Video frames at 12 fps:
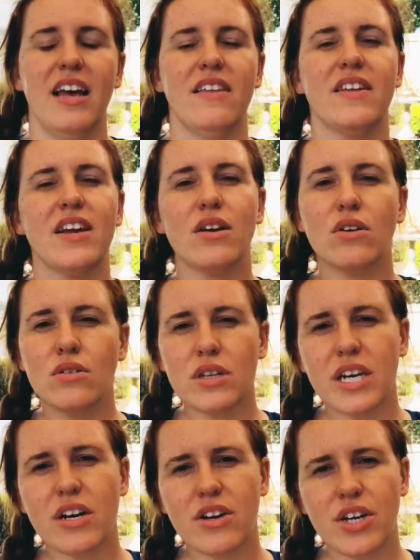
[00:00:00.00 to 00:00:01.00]
The
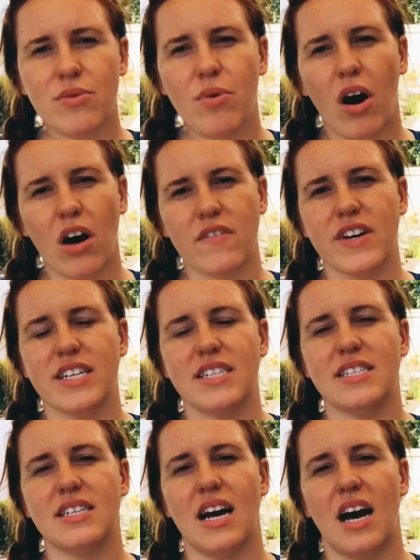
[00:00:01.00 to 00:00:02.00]
earlier you
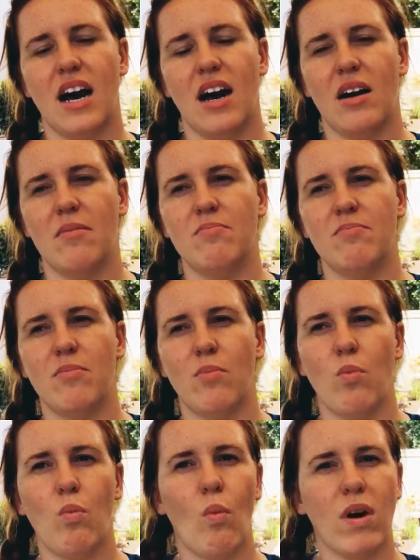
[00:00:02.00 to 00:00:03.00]
harvest, um,
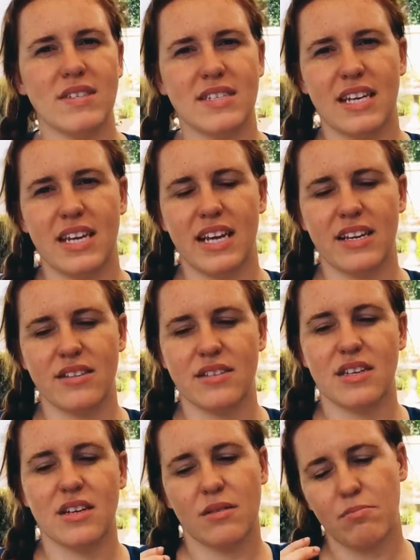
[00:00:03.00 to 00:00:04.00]
once it is
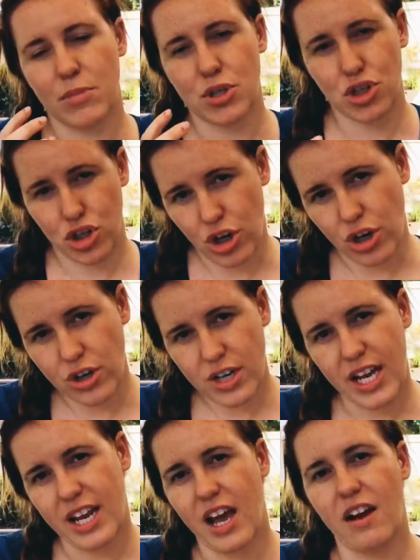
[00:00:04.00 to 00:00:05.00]
matured
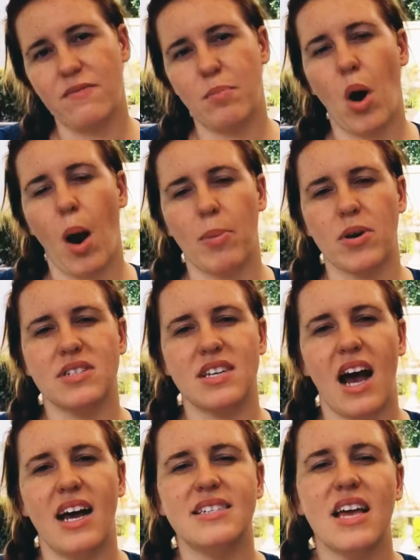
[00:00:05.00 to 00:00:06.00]
and of proper
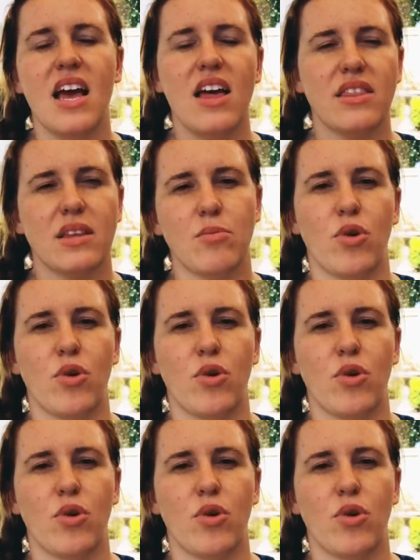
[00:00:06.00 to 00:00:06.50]
size, the more